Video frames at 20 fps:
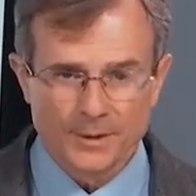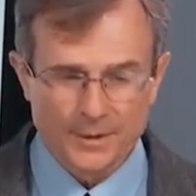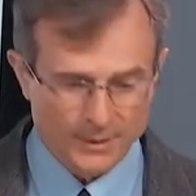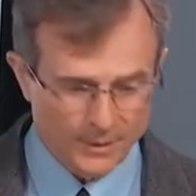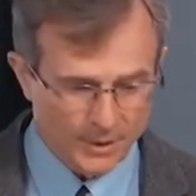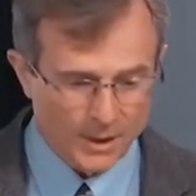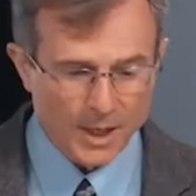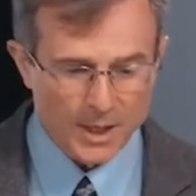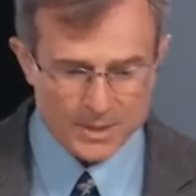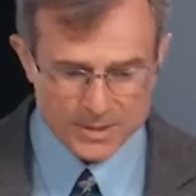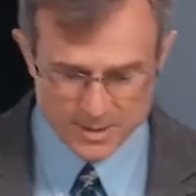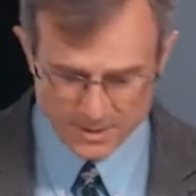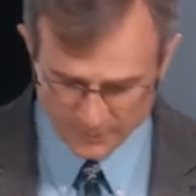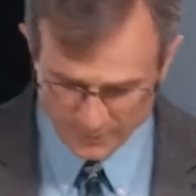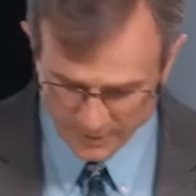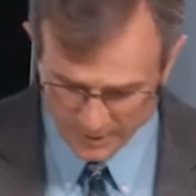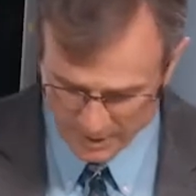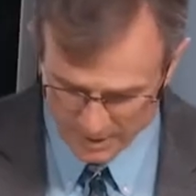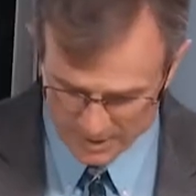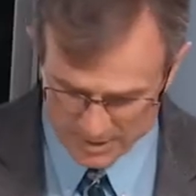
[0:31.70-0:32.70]
causing
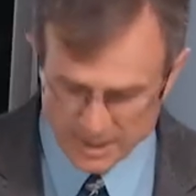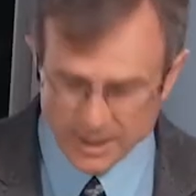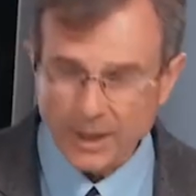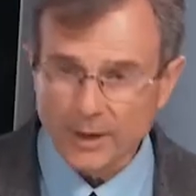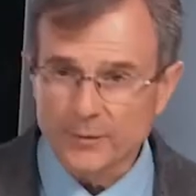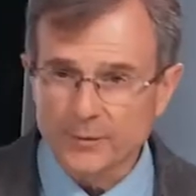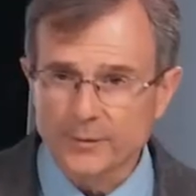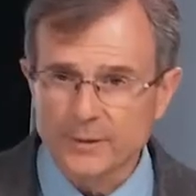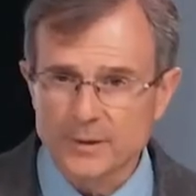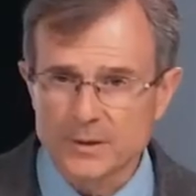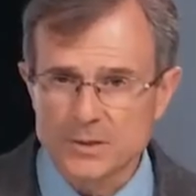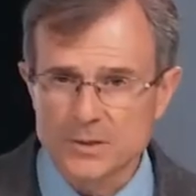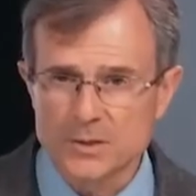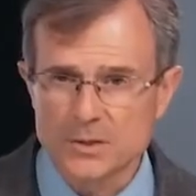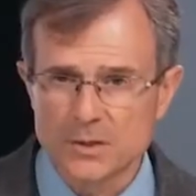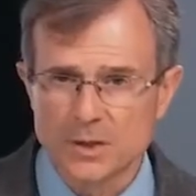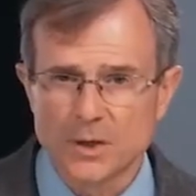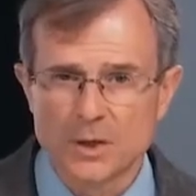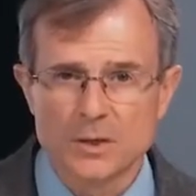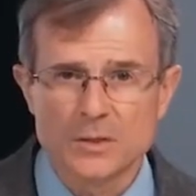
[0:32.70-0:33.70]
various health
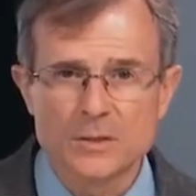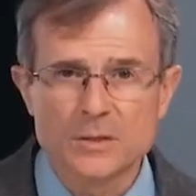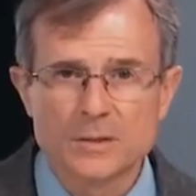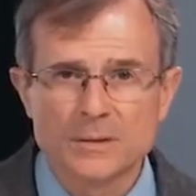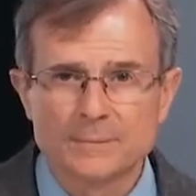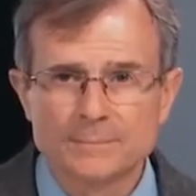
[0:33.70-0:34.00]
concerns.